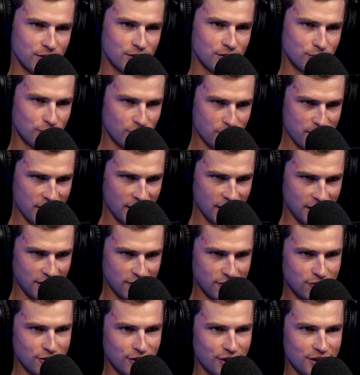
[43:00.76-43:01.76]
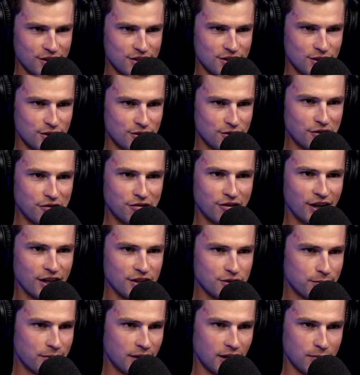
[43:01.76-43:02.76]
with an automatic invite to the Tour de
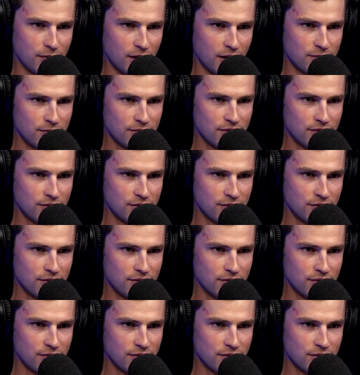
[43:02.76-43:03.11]
France will pick him up.